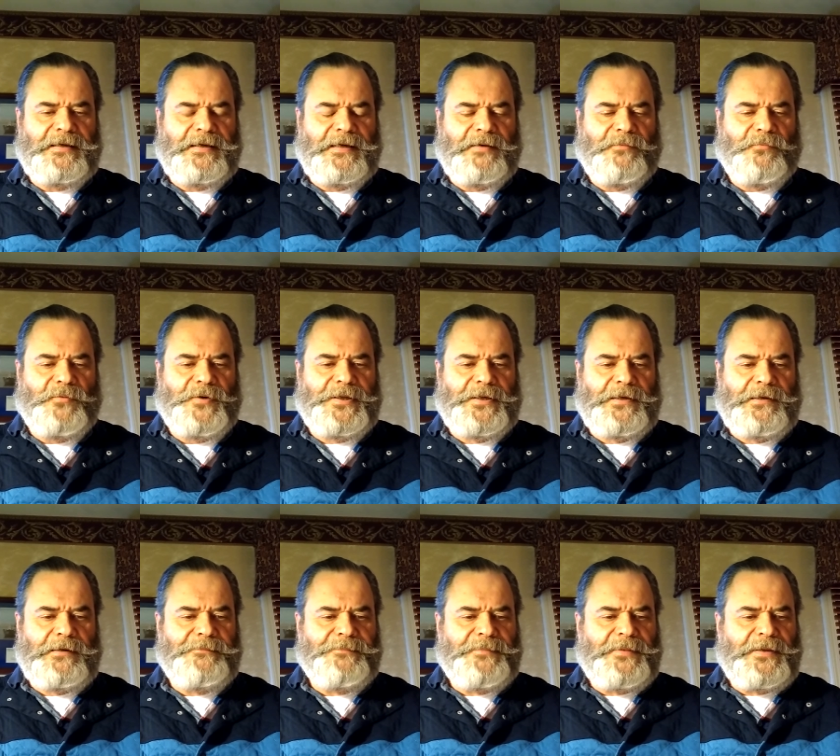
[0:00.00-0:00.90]
I
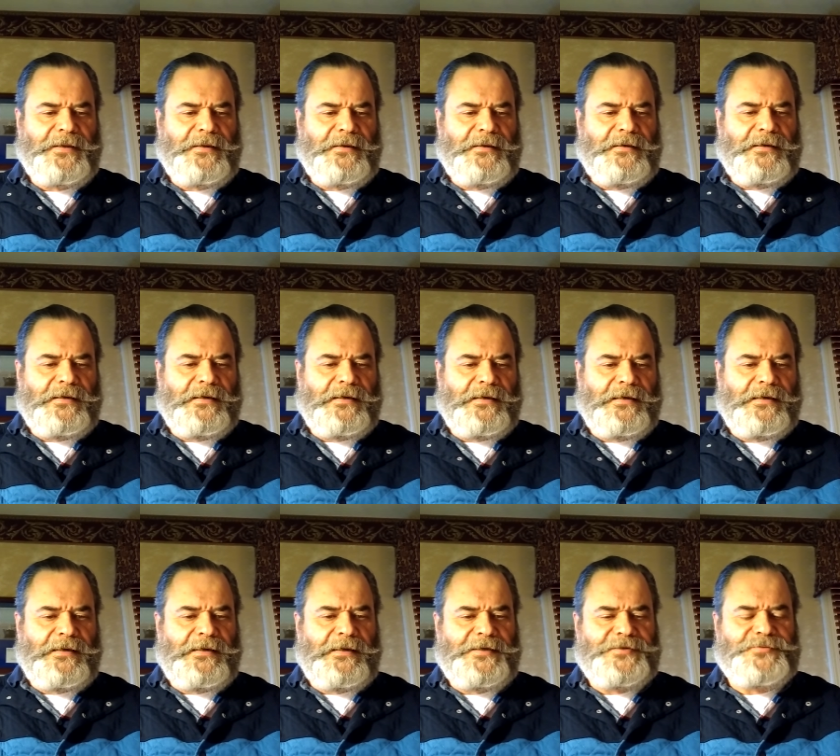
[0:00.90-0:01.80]
will,
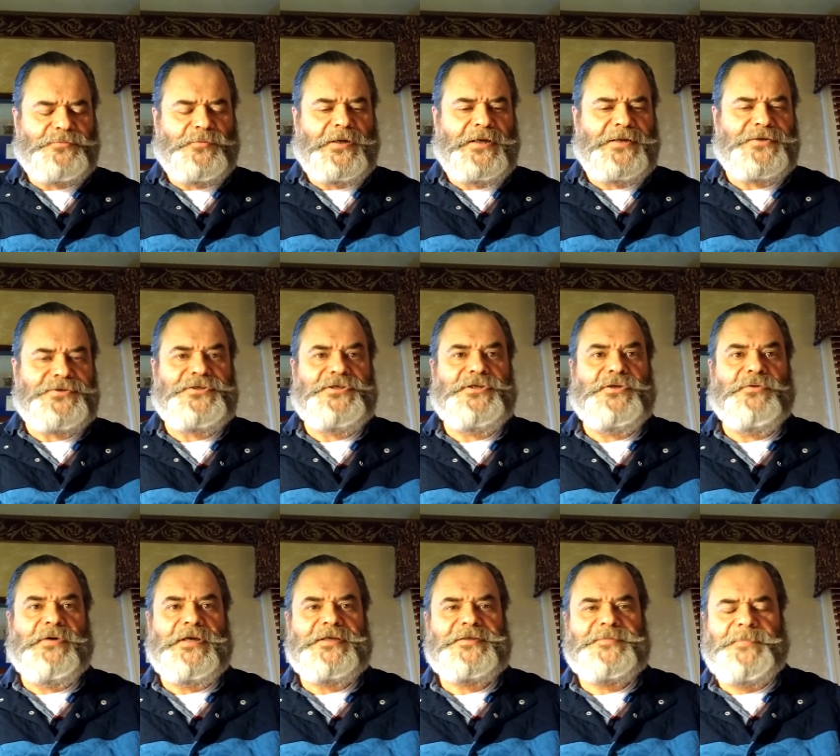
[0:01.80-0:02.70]
as well as
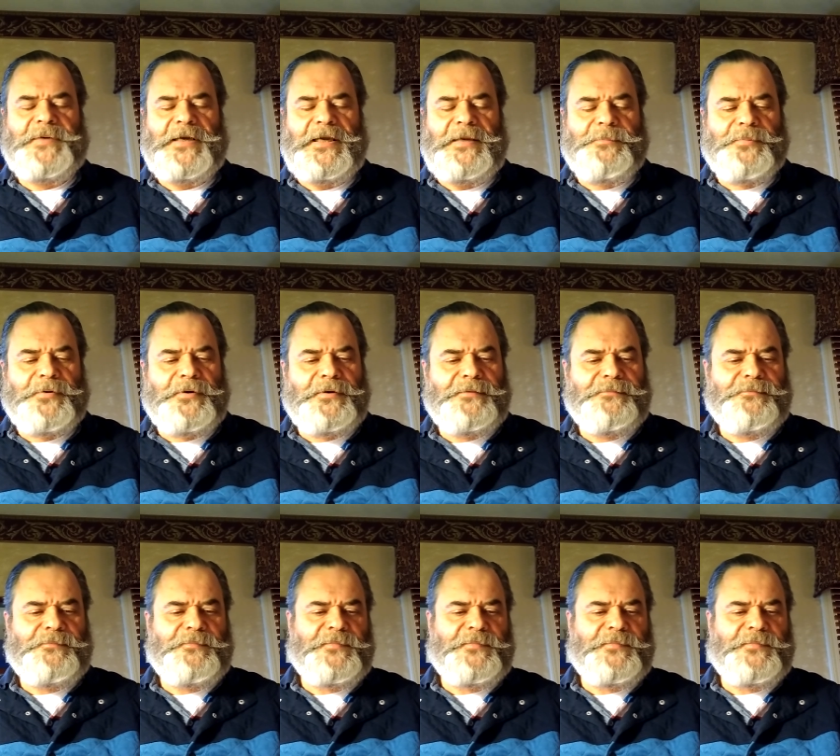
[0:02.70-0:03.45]
US Piper.